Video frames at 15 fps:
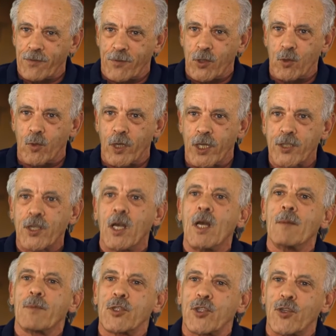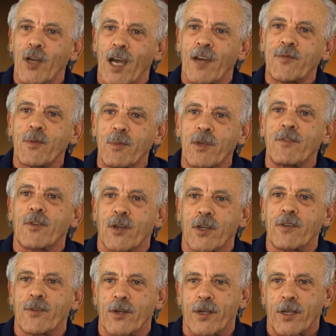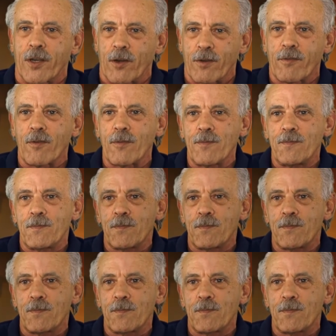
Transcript: if you wish, but you have to be very, very careful.